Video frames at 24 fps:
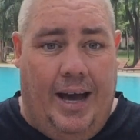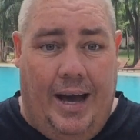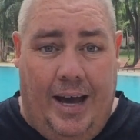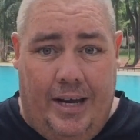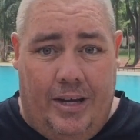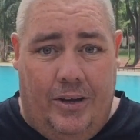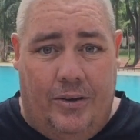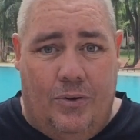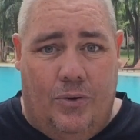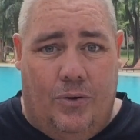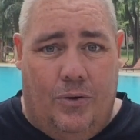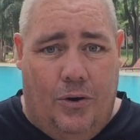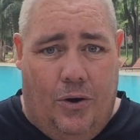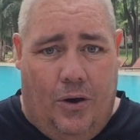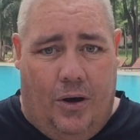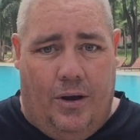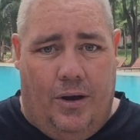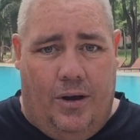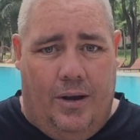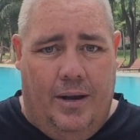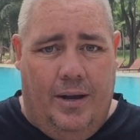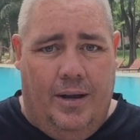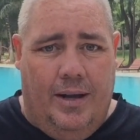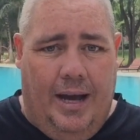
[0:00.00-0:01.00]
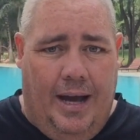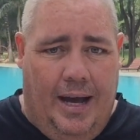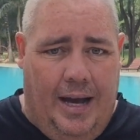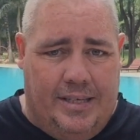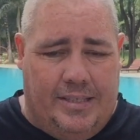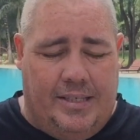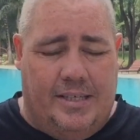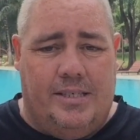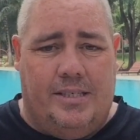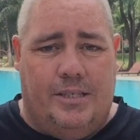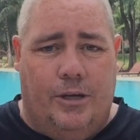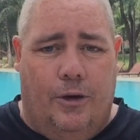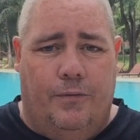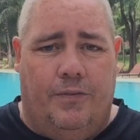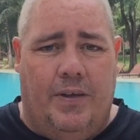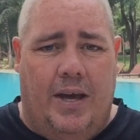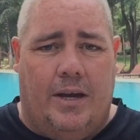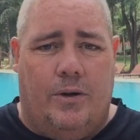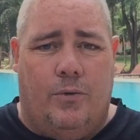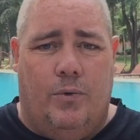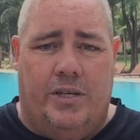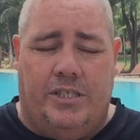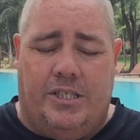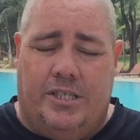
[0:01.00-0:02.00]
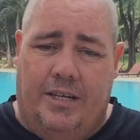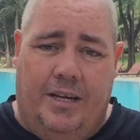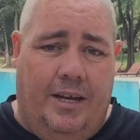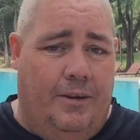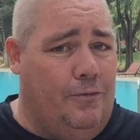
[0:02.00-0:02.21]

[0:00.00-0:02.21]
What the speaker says: Are you or not? Ask yourself that question.